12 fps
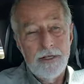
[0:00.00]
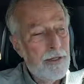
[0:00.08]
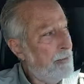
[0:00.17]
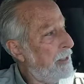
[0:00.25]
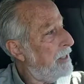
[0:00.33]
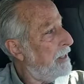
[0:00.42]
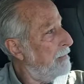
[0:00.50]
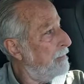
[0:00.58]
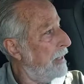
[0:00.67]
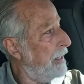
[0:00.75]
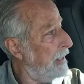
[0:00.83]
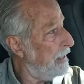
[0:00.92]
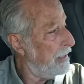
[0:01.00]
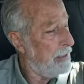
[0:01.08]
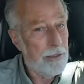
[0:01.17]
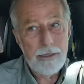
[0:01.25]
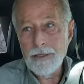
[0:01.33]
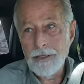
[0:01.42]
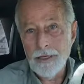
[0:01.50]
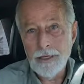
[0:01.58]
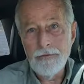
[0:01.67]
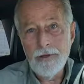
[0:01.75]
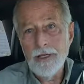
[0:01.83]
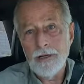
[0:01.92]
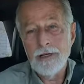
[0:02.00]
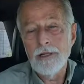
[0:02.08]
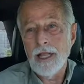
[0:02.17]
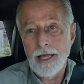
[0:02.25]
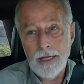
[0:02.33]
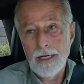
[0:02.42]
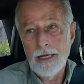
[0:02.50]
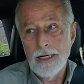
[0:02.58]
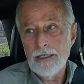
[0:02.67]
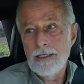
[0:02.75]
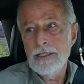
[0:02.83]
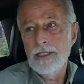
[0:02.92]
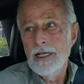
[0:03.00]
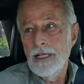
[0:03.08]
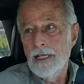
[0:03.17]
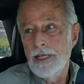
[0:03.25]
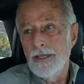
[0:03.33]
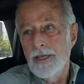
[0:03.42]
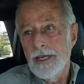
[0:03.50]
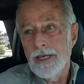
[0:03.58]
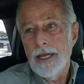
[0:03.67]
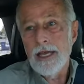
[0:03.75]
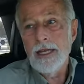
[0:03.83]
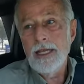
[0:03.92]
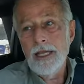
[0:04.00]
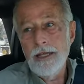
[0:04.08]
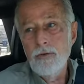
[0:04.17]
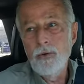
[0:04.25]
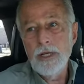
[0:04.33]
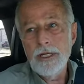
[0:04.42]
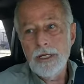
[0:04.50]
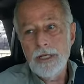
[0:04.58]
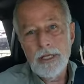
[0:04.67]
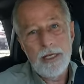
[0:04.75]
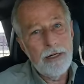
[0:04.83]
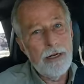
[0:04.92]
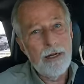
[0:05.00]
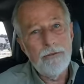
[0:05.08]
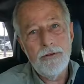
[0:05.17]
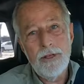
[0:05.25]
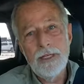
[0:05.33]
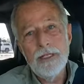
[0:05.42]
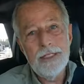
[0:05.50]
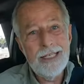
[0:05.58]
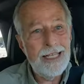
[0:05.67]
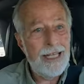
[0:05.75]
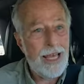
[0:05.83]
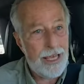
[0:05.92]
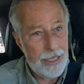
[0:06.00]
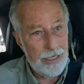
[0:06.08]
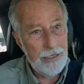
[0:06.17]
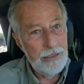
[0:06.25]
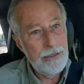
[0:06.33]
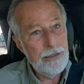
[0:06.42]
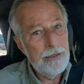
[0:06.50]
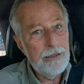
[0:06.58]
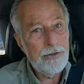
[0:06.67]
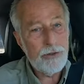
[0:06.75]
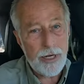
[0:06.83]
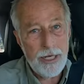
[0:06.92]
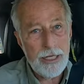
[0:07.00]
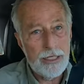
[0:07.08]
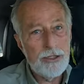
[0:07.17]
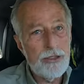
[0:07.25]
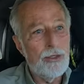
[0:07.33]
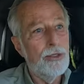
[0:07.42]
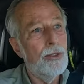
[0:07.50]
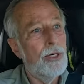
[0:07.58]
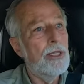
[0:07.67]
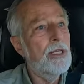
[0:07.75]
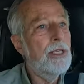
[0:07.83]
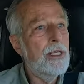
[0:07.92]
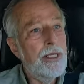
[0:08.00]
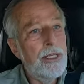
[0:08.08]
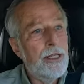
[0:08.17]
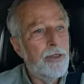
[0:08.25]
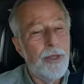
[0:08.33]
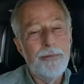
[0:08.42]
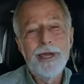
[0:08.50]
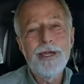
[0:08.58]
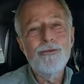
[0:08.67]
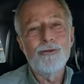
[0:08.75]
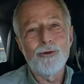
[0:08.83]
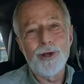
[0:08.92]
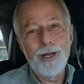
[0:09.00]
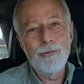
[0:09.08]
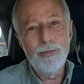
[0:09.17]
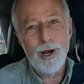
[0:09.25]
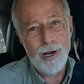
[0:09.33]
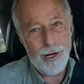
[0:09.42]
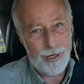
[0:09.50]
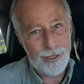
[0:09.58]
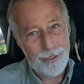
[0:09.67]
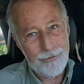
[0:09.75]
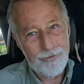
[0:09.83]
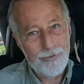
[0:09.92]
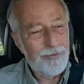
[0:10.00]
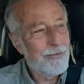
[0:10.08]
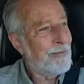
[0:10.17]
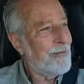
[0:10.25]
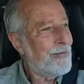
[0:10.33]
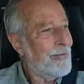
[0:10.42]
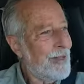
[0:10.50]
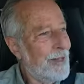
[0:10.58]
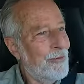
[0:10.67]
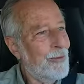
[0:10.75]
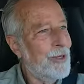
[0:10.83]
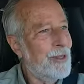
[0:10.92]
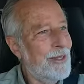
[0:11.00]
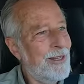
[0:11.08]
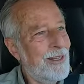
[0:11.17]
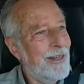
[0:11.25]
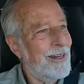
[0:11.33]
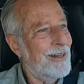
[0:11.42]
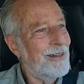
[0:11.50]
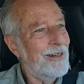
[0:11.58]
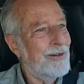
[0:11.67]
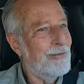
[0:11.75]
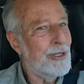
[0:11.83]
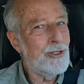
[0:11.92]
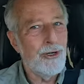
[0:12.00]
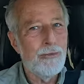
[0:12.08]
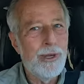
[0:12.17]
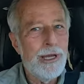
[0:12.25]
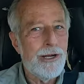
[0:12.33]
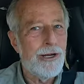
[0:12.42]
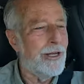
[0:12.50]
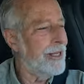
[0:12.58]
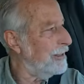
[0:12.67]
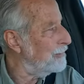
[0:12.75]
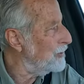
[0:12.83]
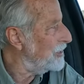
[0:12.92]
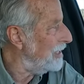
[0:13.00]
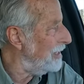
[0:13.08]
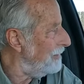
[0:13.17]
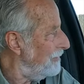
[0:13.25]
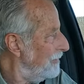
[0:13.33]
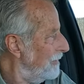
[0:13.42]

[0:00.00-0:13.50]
to become a, uh, an RVer like us, and he went to the NRVTA training school, the big red barn, with the uh, Mr. Beard himself.